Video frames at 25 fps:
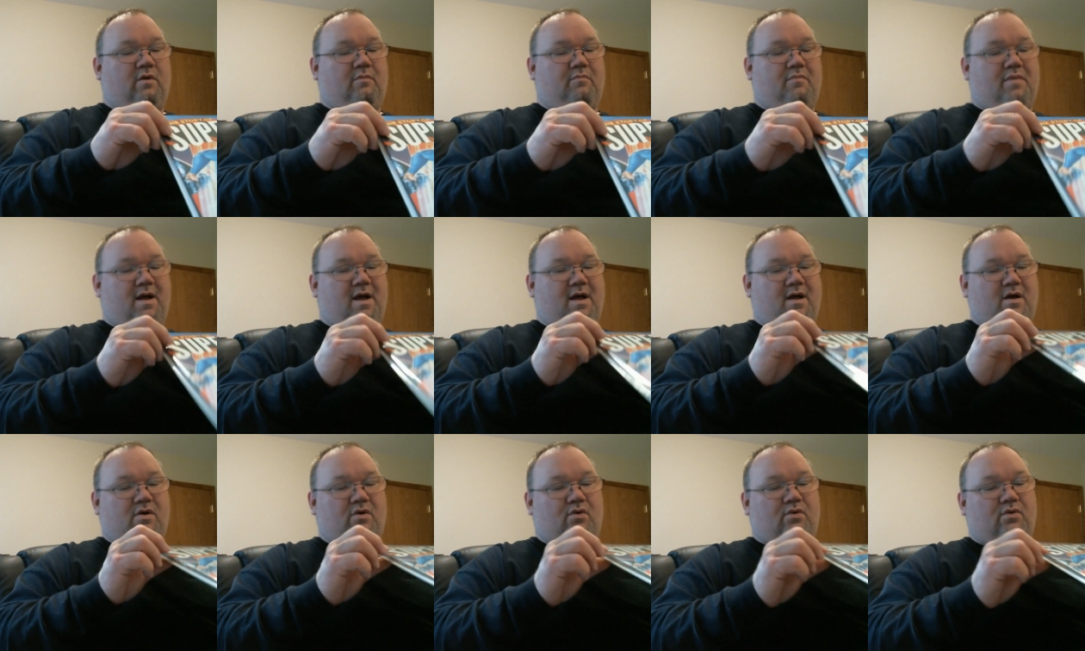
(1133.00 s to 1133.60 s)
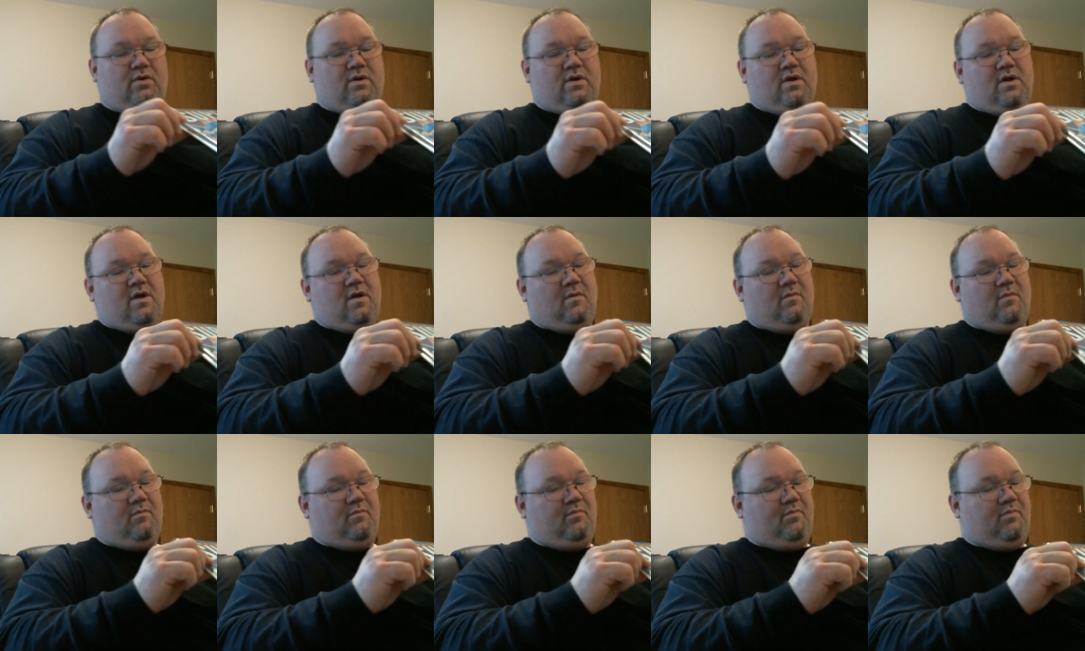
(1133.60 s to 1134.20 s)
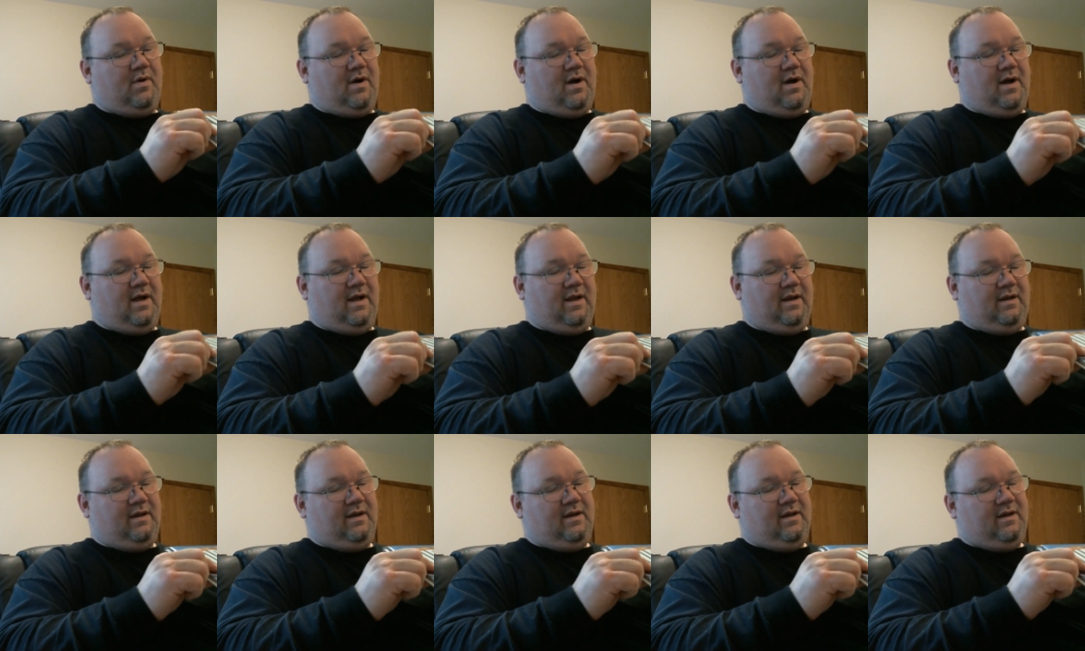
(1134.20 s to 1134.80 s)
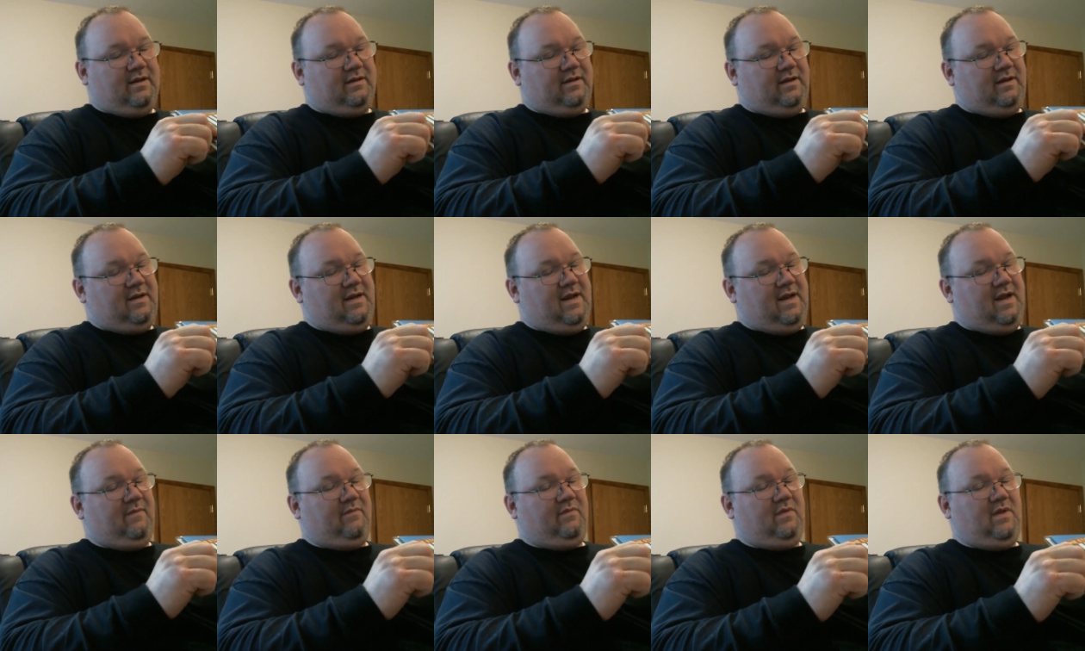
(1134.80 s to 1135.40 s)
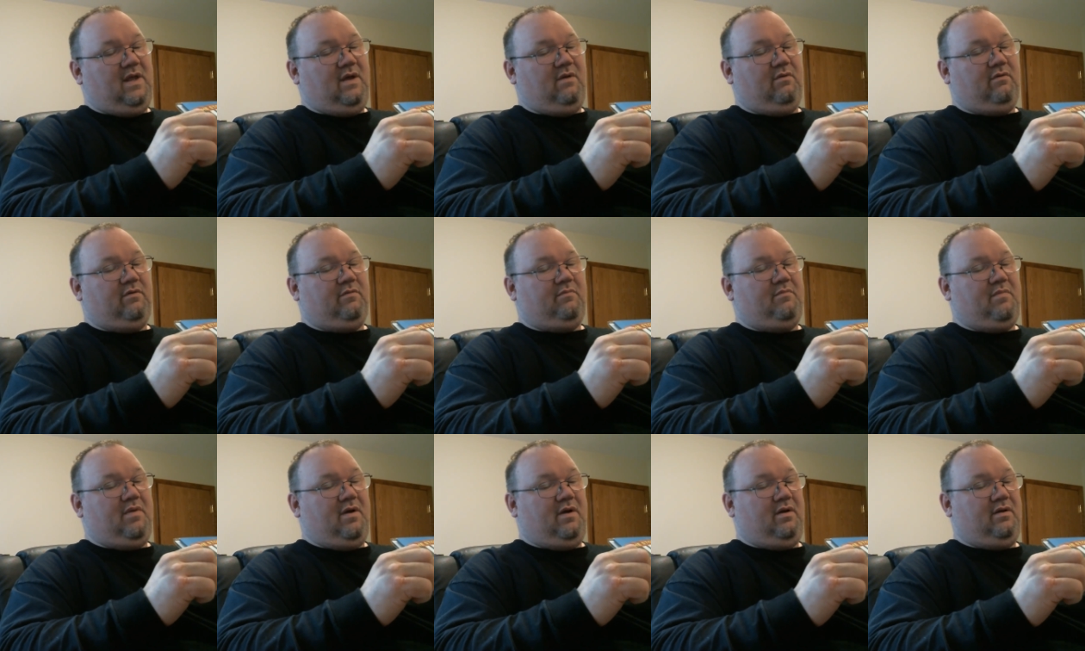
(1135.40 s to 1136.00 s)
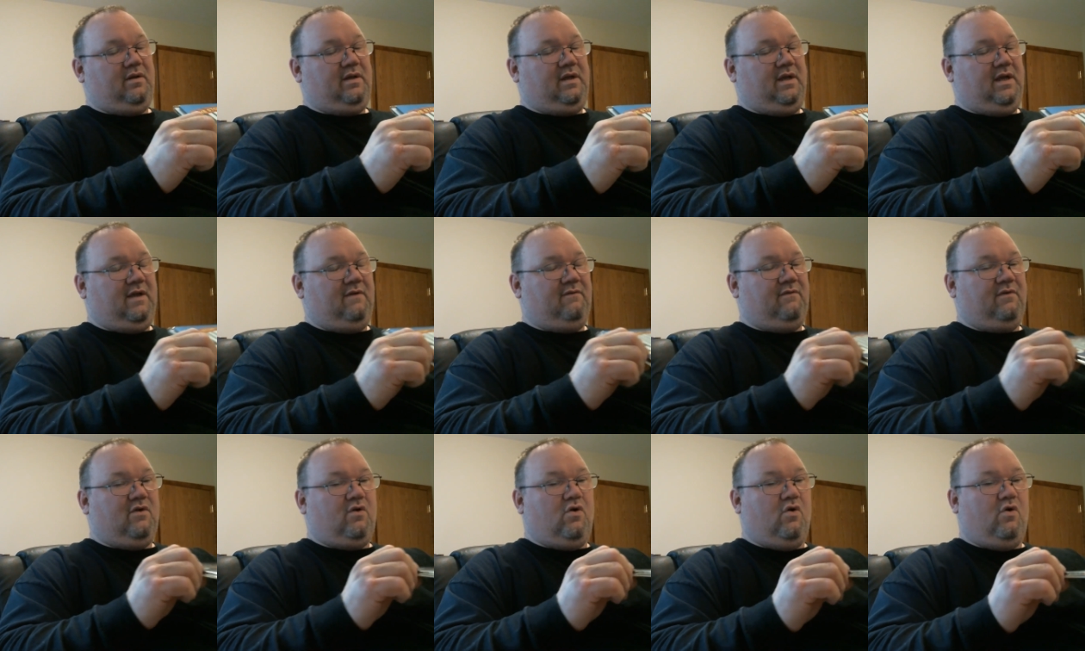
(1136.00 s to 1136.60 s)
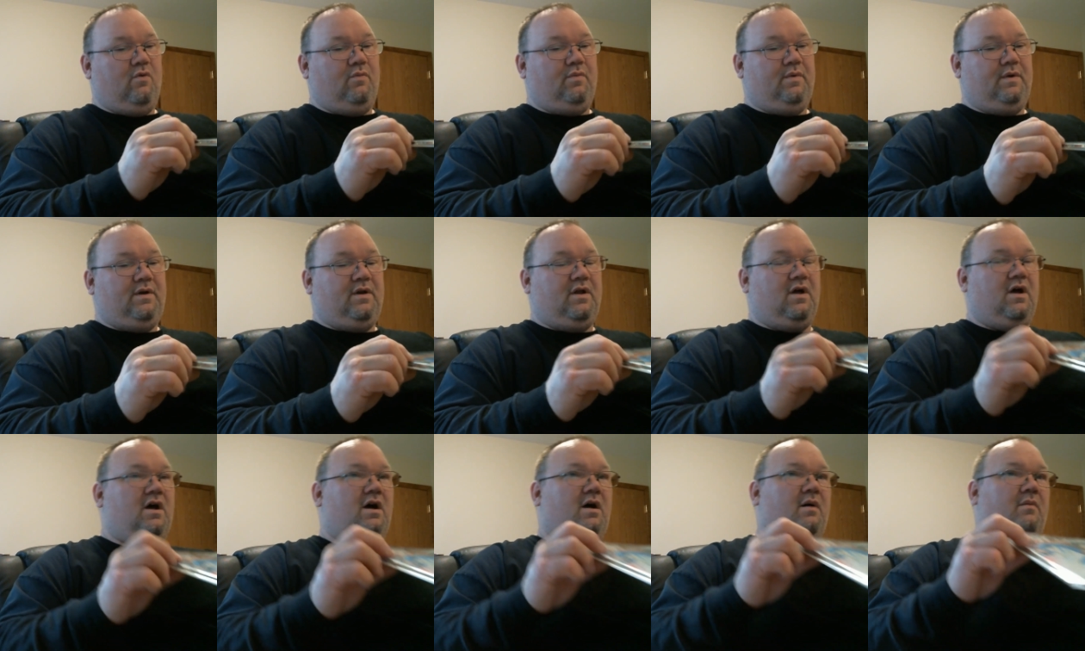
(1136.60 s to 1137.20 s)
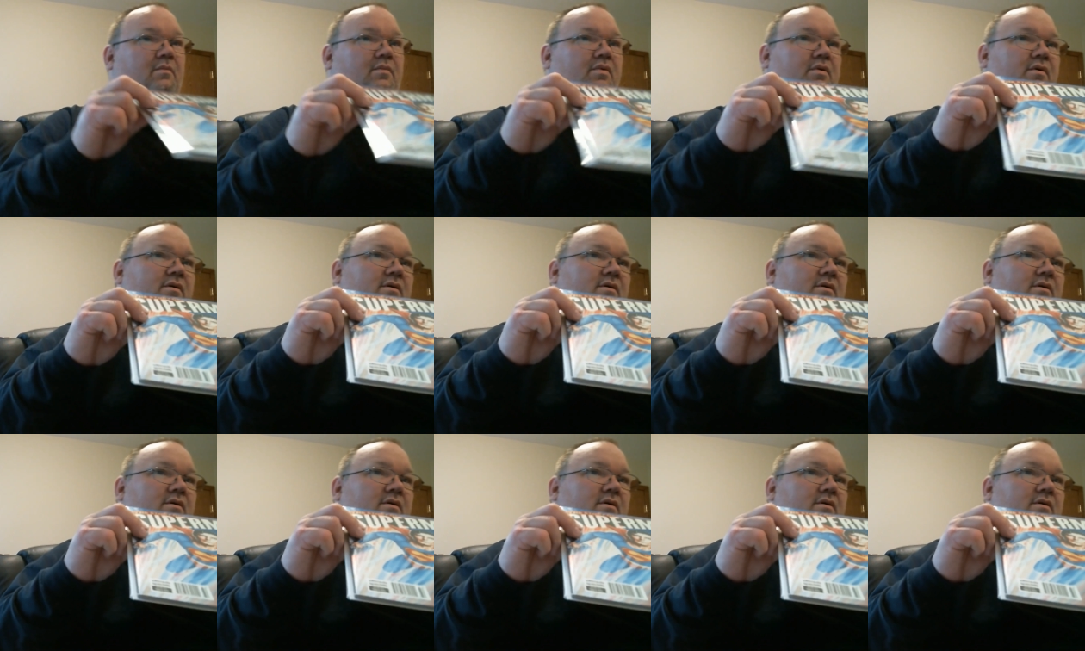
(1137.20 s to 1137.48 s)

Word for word: bound but the damn thing was barely even opened up.